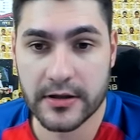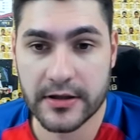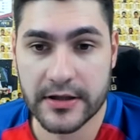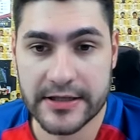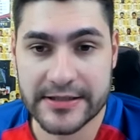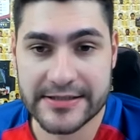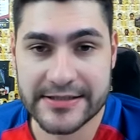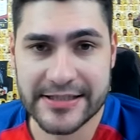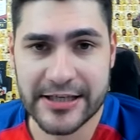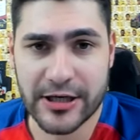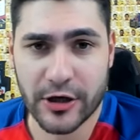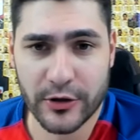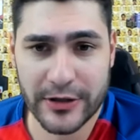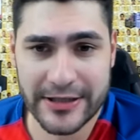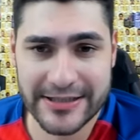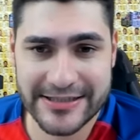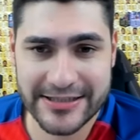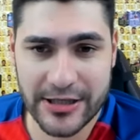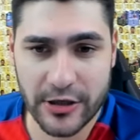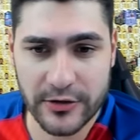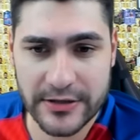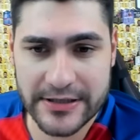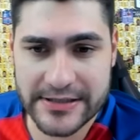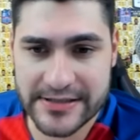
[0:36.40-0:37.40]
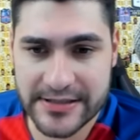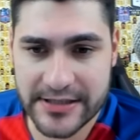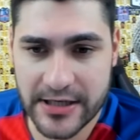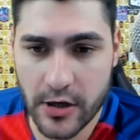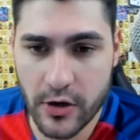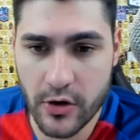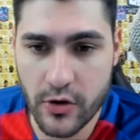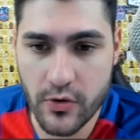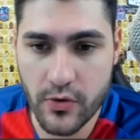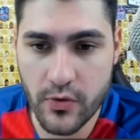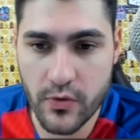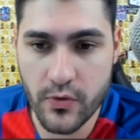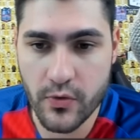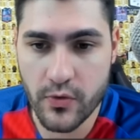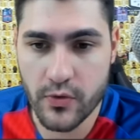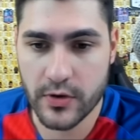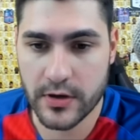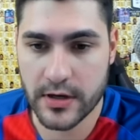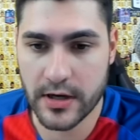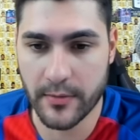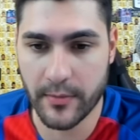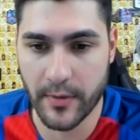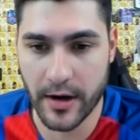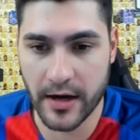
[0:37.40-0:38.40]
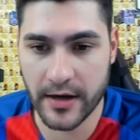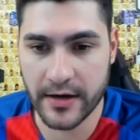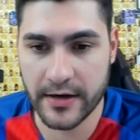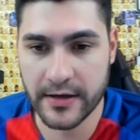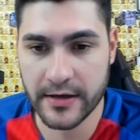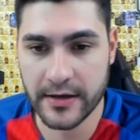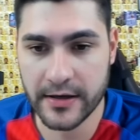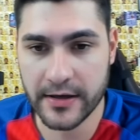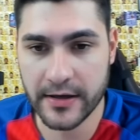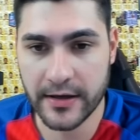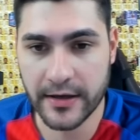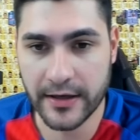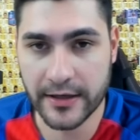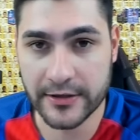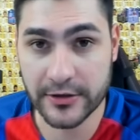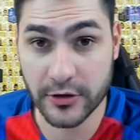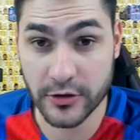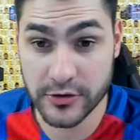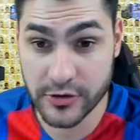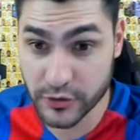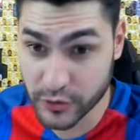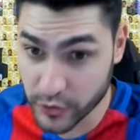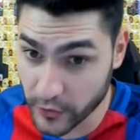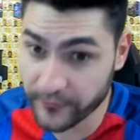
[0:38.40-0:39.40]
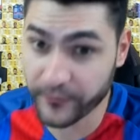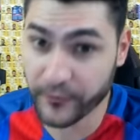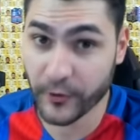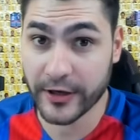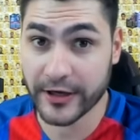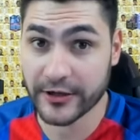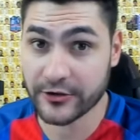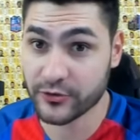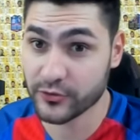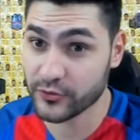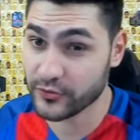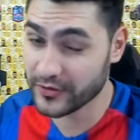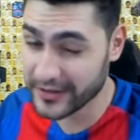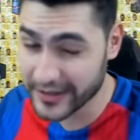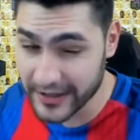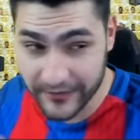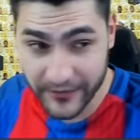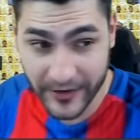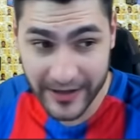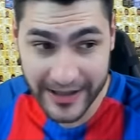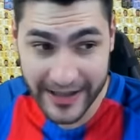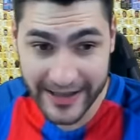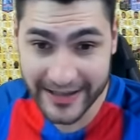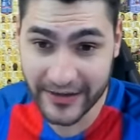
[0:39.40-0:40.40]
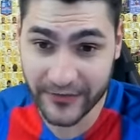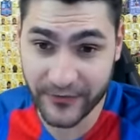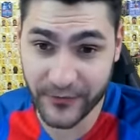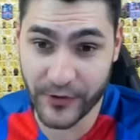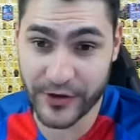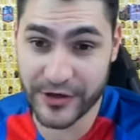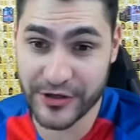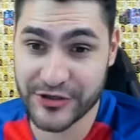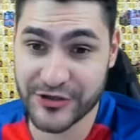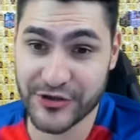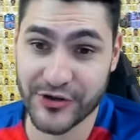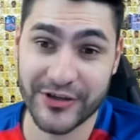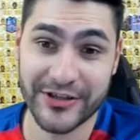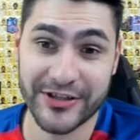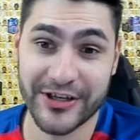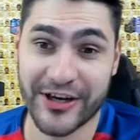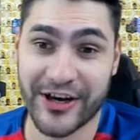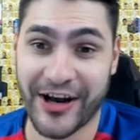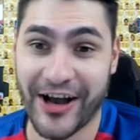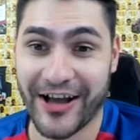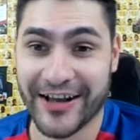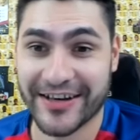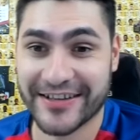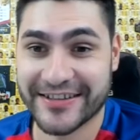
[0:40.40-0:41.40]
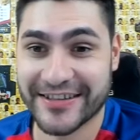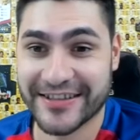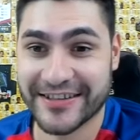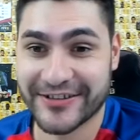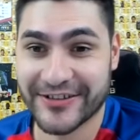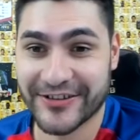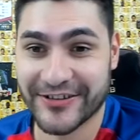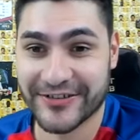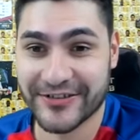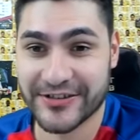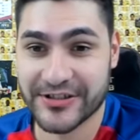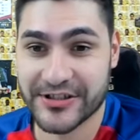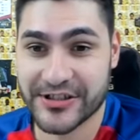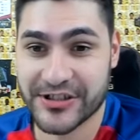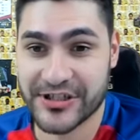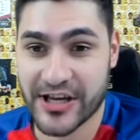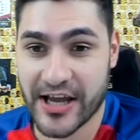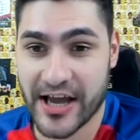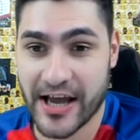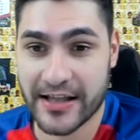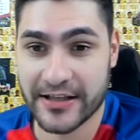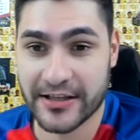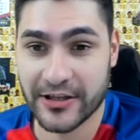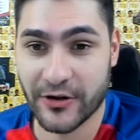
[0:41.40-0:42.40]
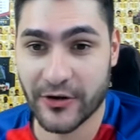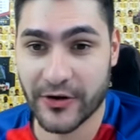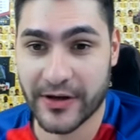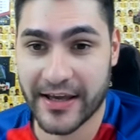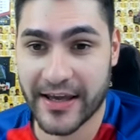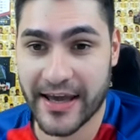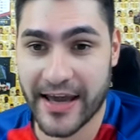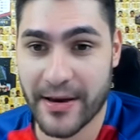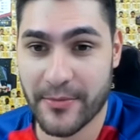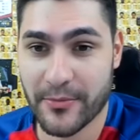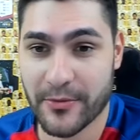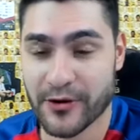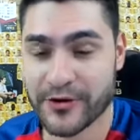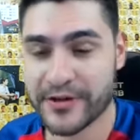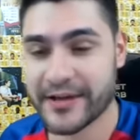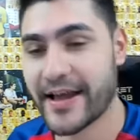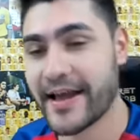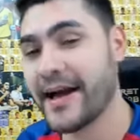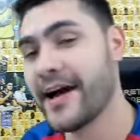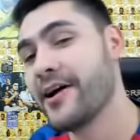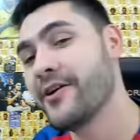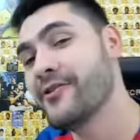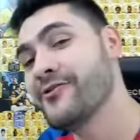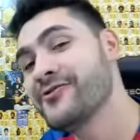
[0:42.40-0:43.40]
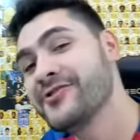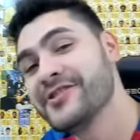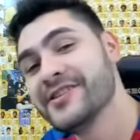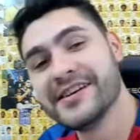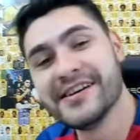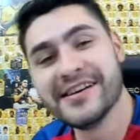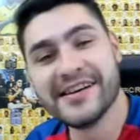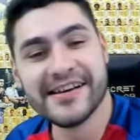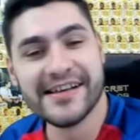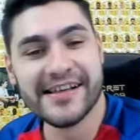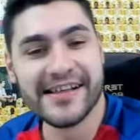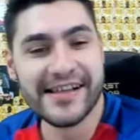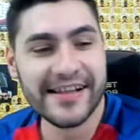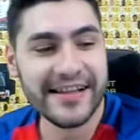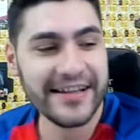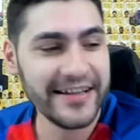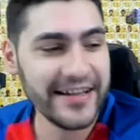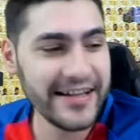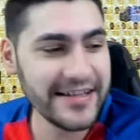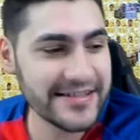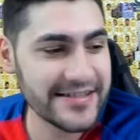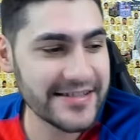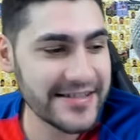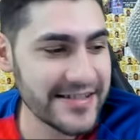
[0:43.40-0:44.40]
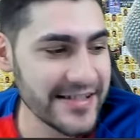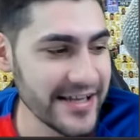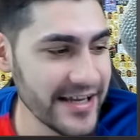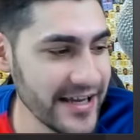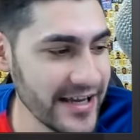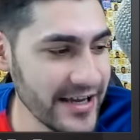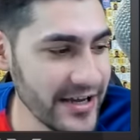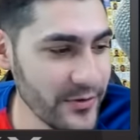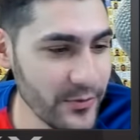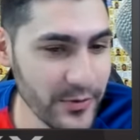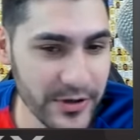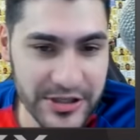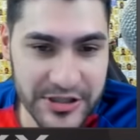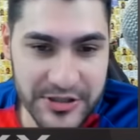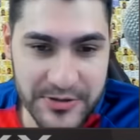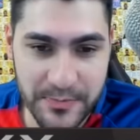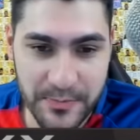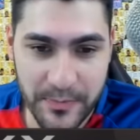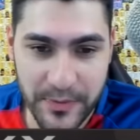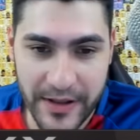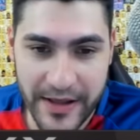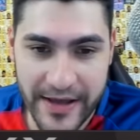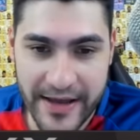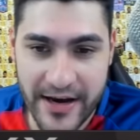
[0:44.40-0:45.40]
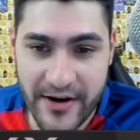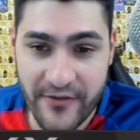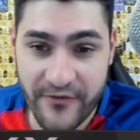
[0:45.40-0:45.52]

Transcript: Let's go. Come on. And also, don't forget to leave a like if you're enjoying the content on the channel. Okay, board down. Let's see which player.